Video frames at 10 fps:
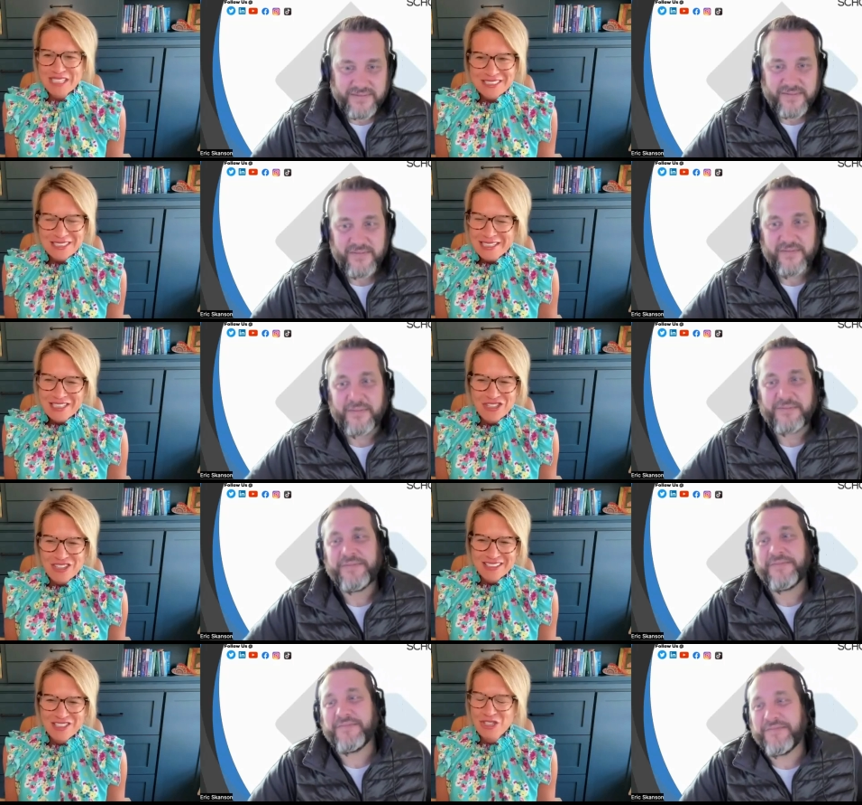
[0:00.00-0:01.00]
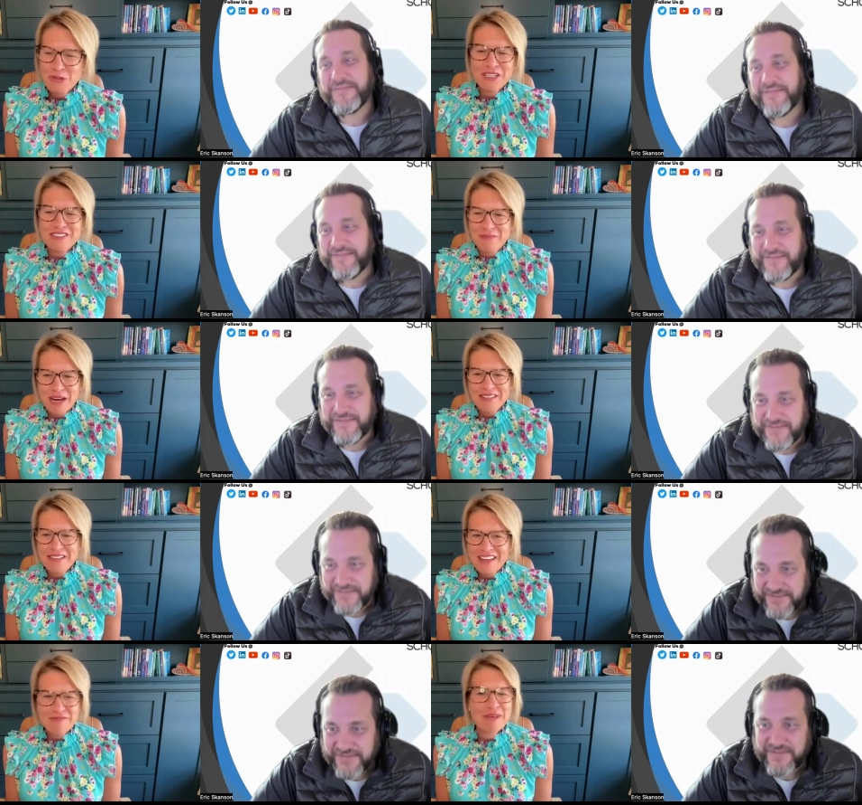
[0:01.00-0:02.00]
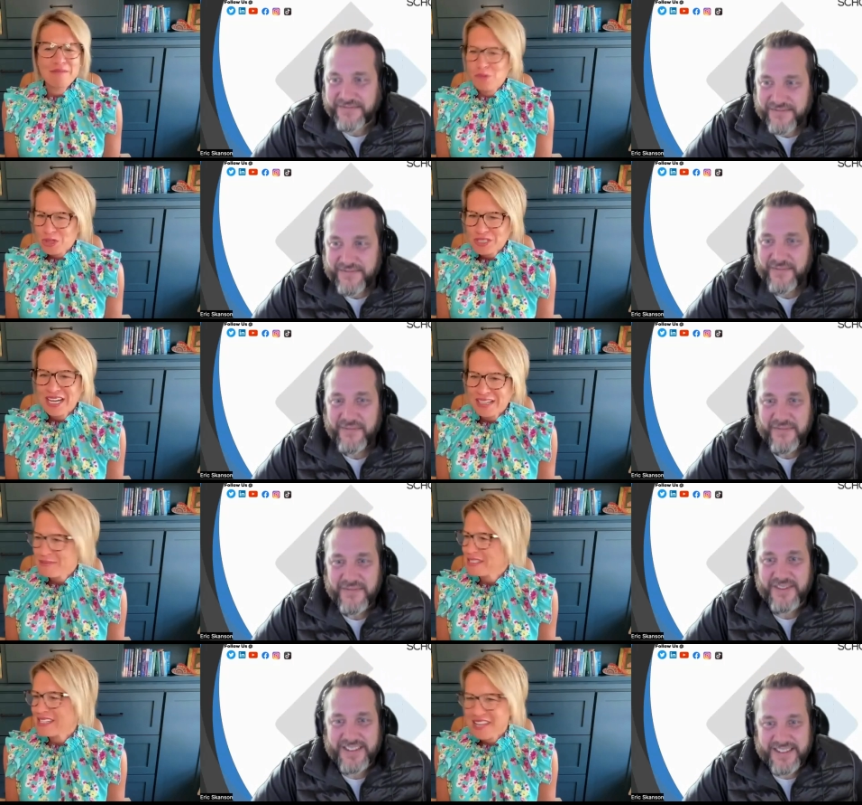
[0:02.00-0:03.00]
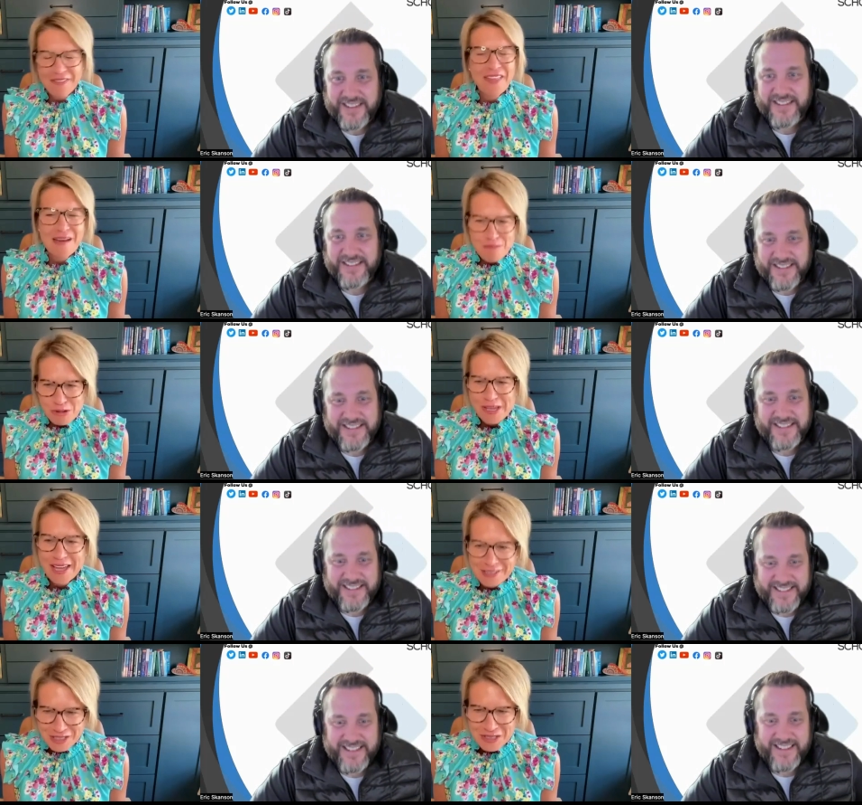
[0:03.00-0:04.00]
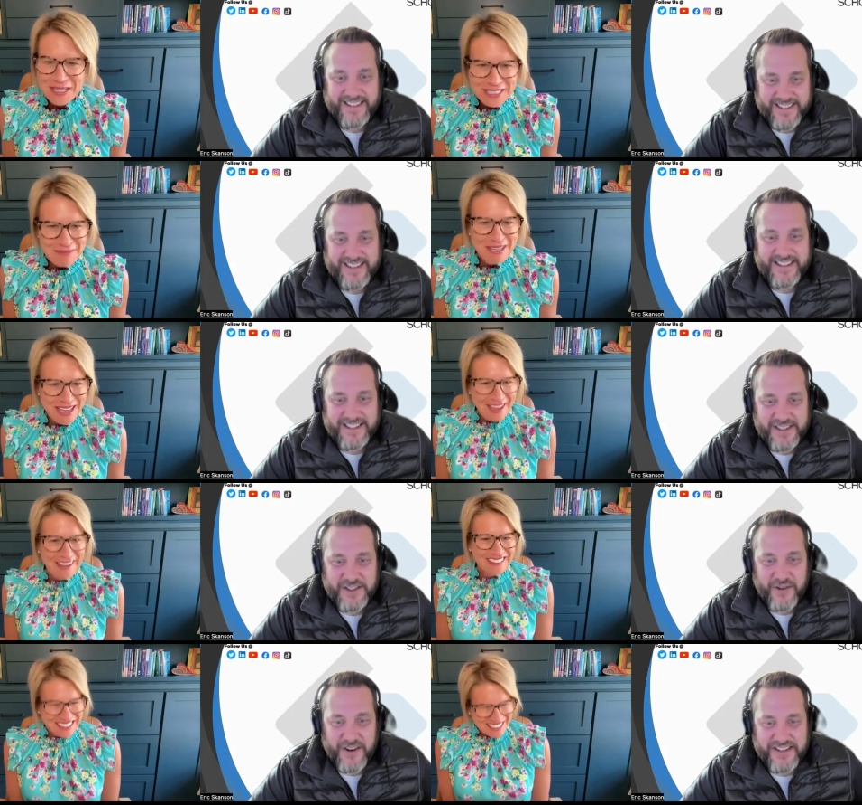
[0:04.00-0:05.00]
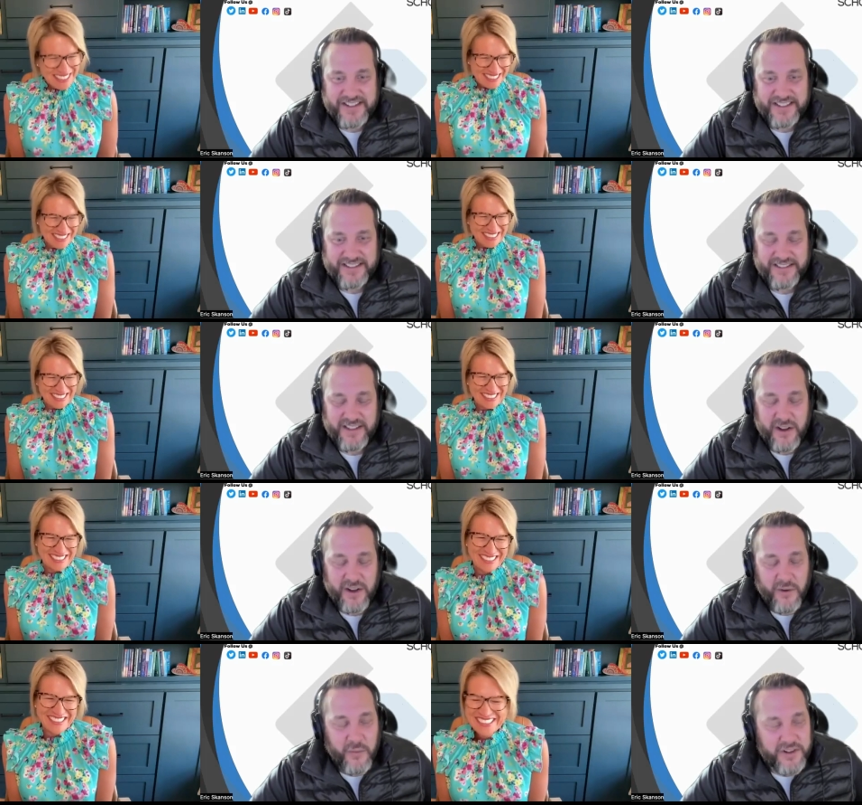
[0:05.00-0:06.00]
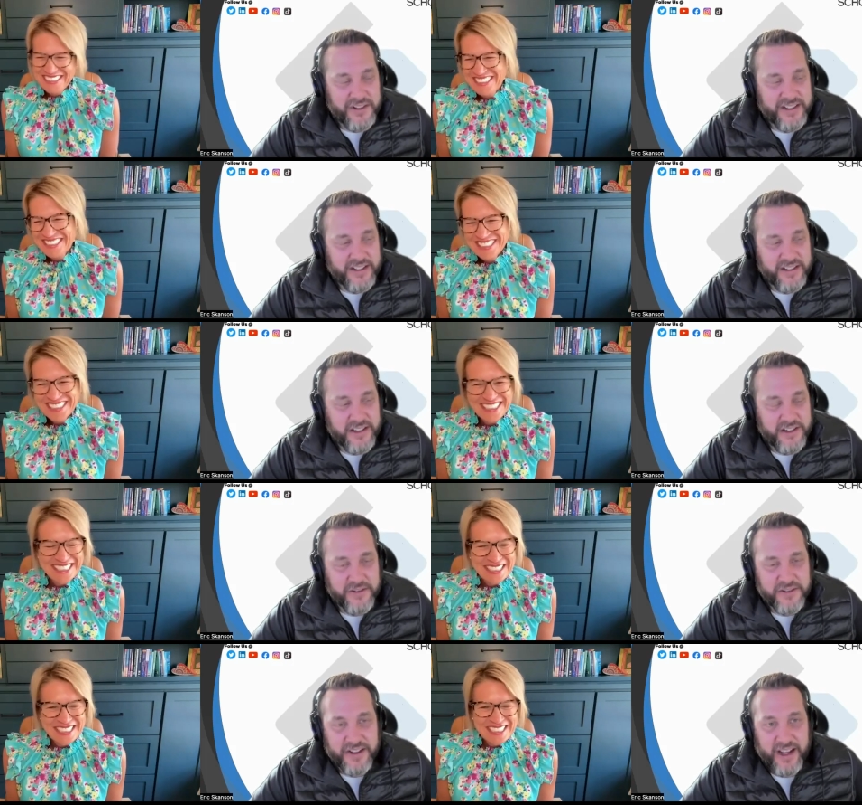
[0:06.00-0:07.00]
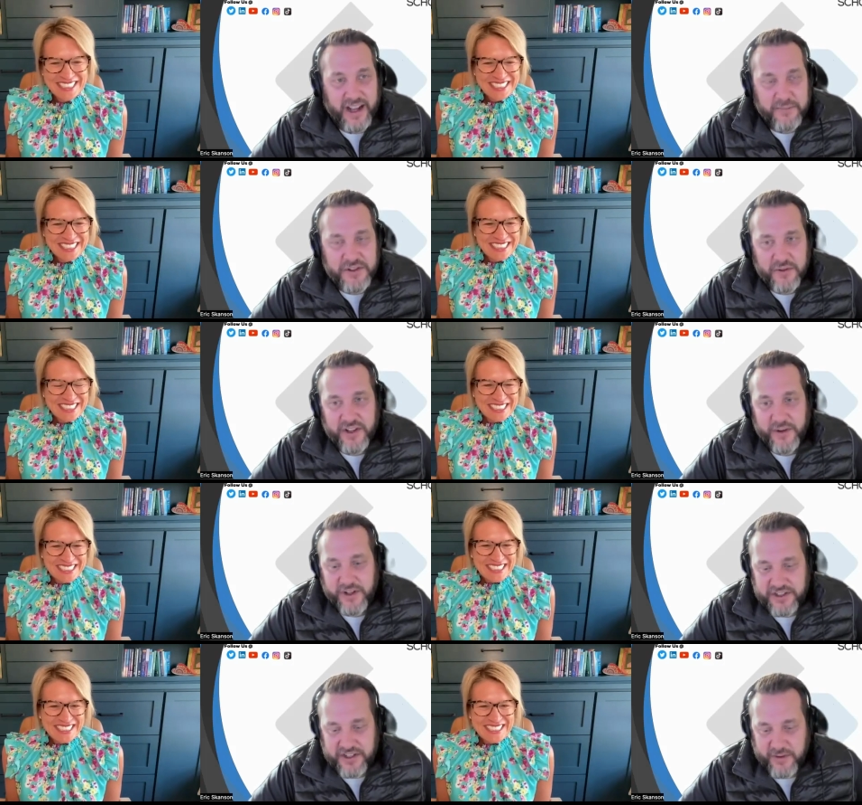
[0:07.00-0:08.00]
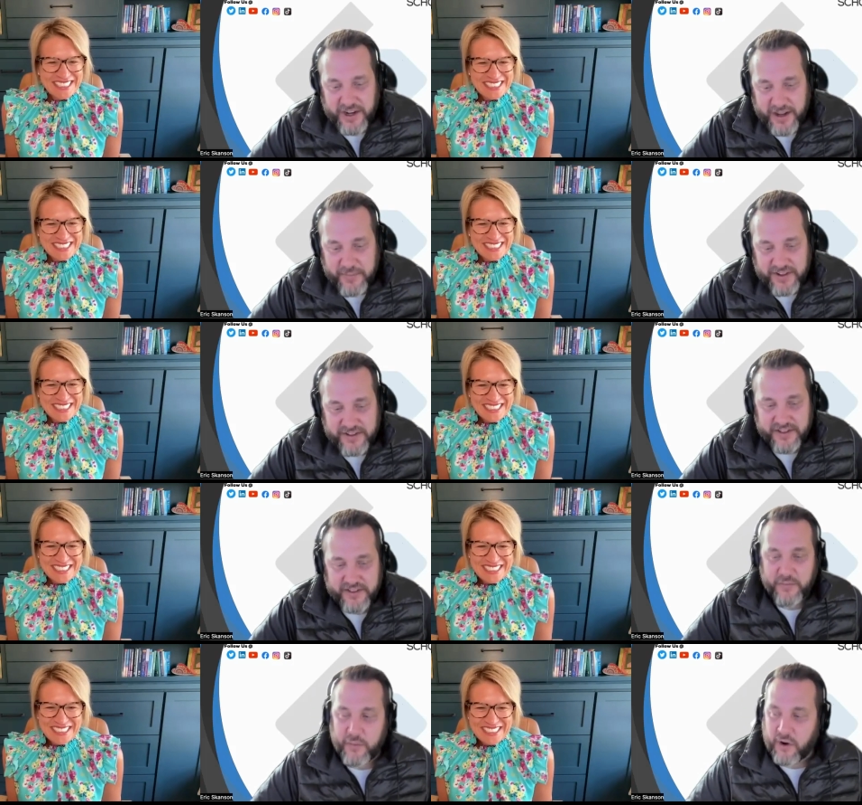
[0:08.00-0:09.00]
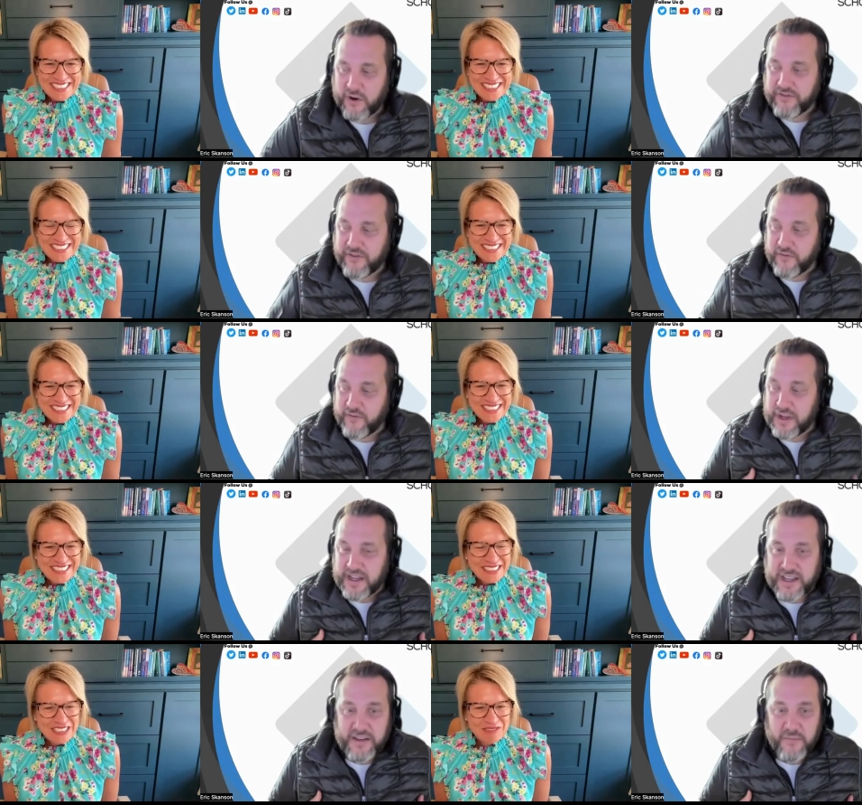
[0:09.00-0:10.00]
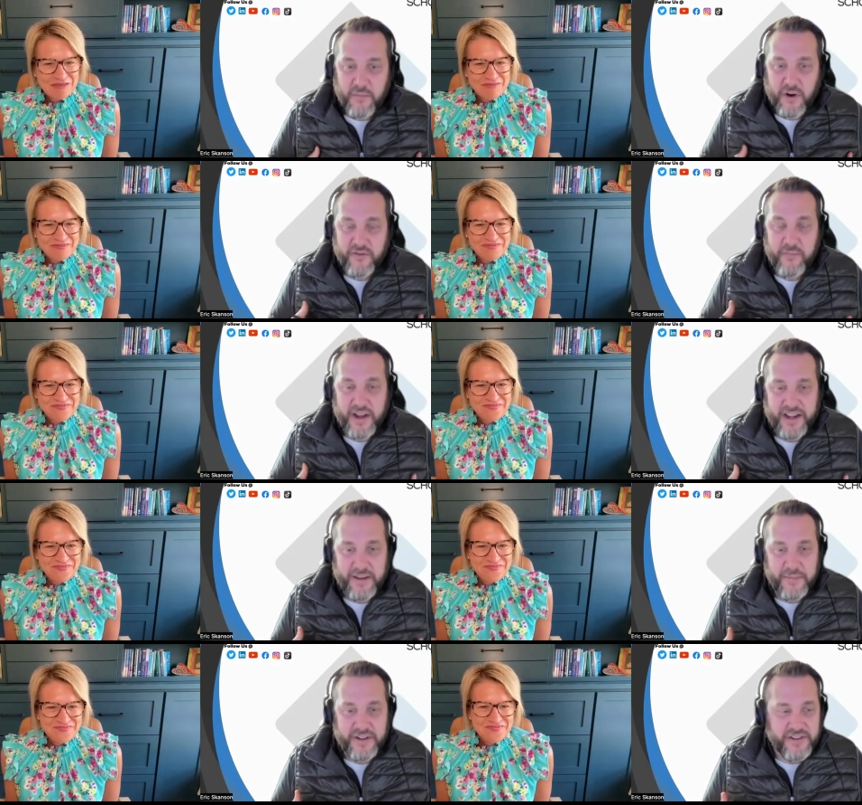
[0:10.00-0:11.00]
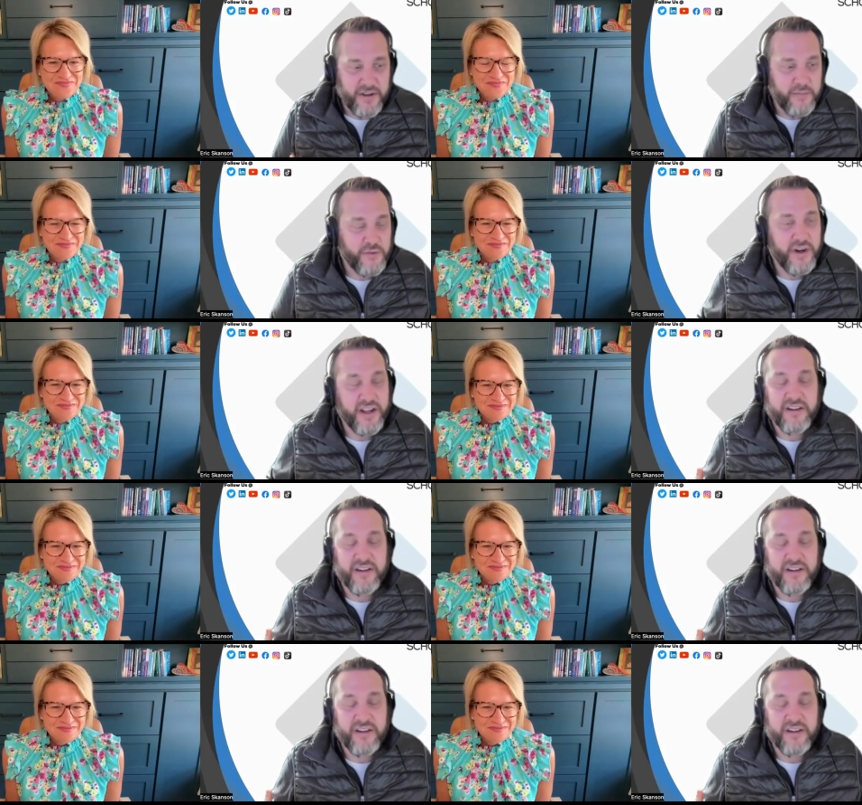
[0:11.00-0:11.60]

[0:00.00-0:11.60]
Speaker 1: blessing and, and mm-hmm. joy of my life but more times than not that boy has stressed me out Stress.
Speaker 2: well you know i'm so glad we can talk about happiness because part of for me part of my happiness comes when i